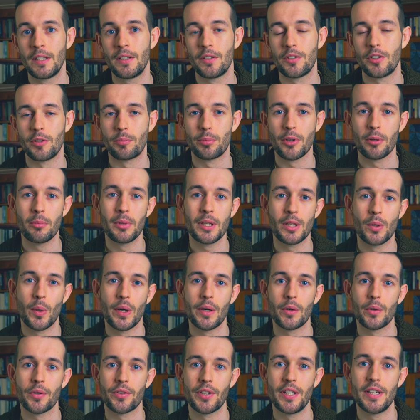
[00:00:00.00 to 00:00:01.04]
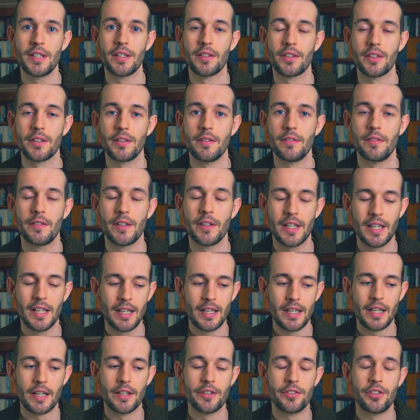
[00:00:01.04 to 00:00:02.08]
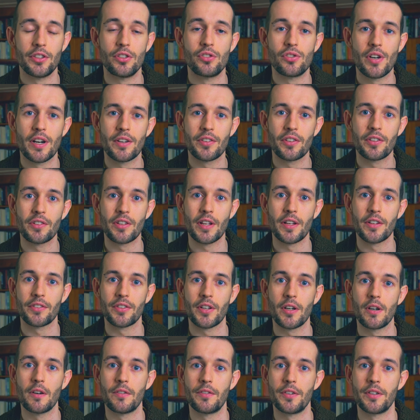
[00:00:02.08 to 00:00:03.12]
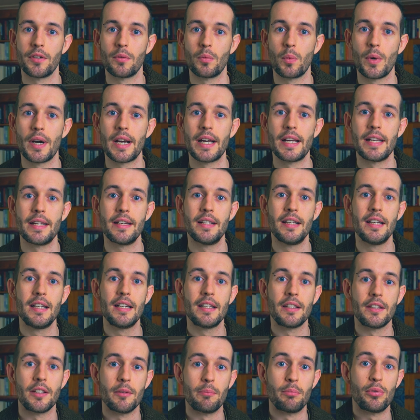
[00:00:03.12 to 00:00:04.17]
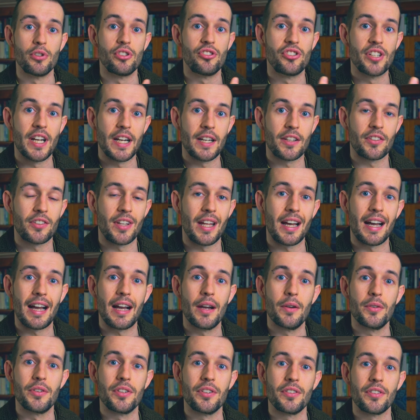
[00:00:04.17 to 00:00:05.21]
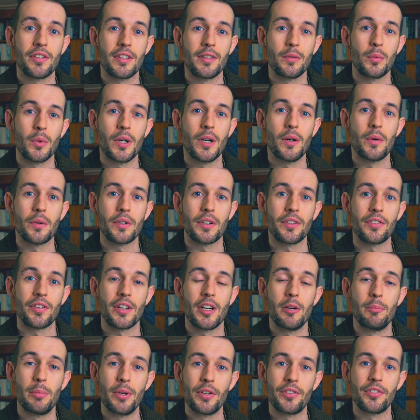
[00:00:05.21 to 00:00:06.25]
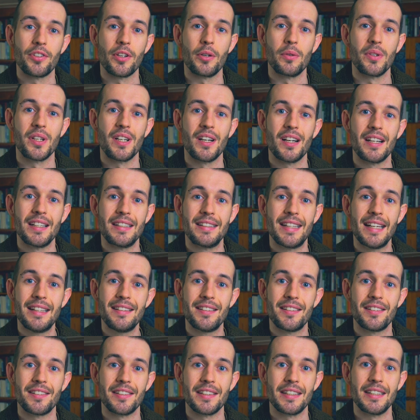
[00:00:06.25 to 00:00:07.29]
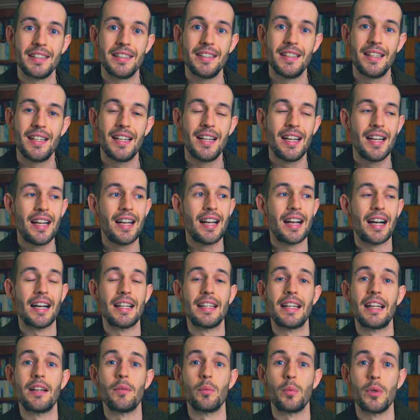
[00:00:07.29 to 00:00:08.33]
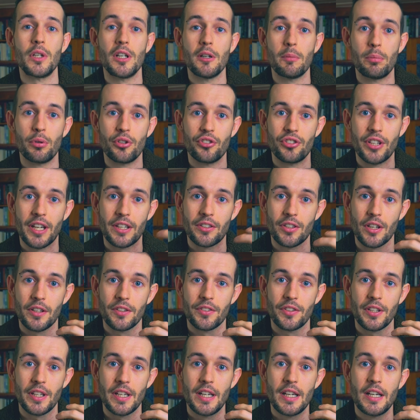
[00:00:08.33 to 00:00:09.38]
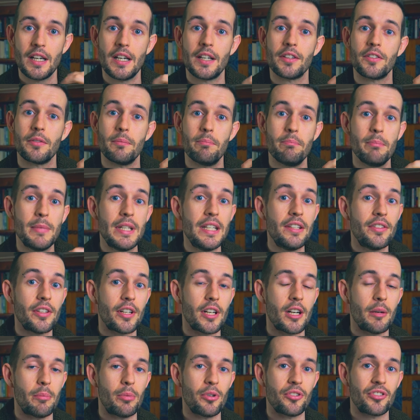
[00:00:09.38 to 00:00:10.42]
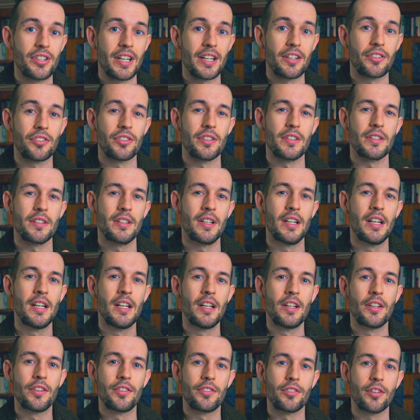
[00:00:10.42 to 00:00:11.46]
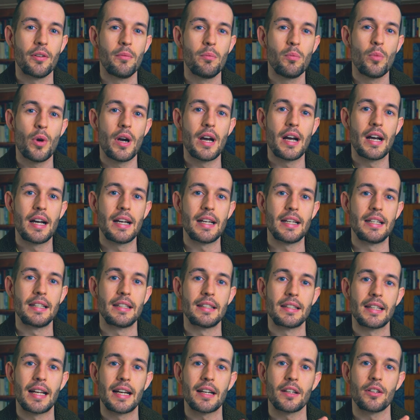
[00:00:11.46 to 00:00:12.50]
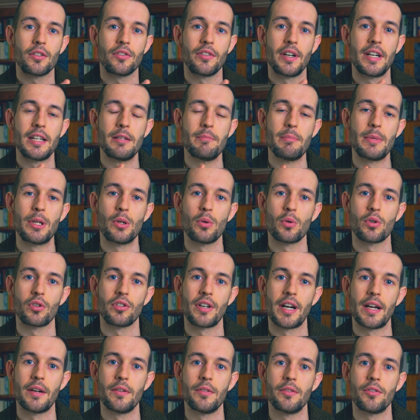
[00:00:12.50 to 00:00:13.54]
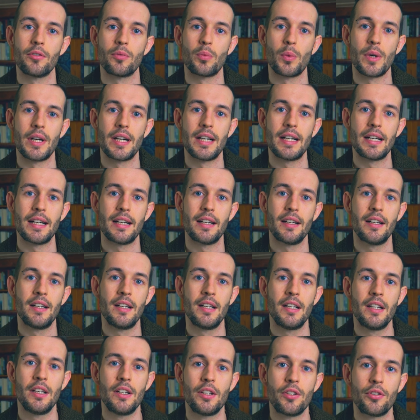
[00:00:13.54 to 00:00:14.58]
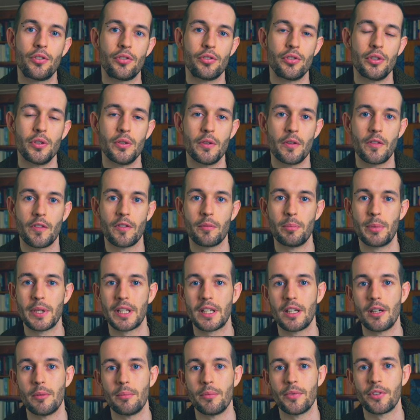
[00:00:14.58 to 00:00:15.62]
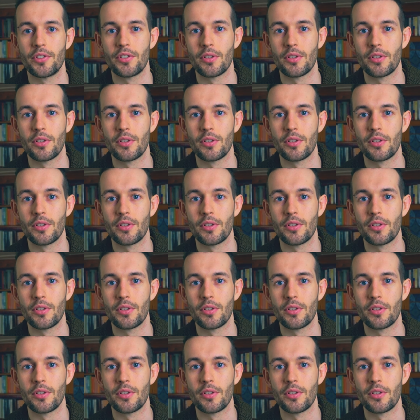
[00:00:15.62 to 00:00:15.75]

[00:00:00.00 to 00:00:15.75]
She's probably quite alternative, and she dresses herself in a way that projects that out into the world as her persona identity, and then will project onto her to meet her projection somewhere in that grey middle ground where truth becomes